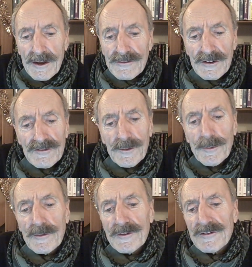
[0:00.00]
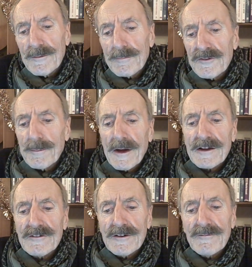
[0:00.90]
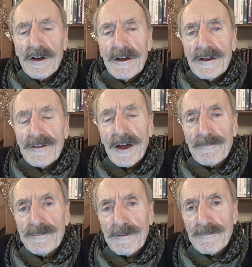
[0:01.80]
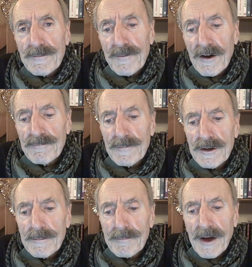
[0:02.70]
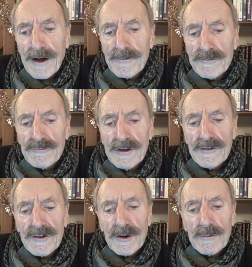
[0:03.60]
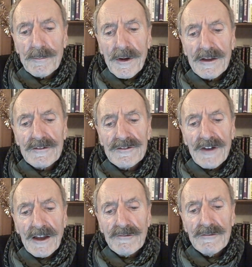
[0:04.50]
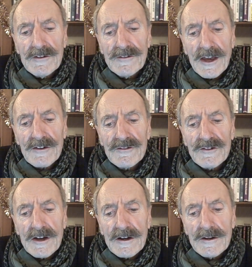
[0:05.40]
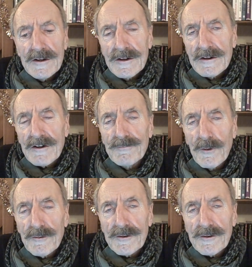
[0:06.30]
Just to put this in perspective, that £55 million for India would pay the salaries next year of more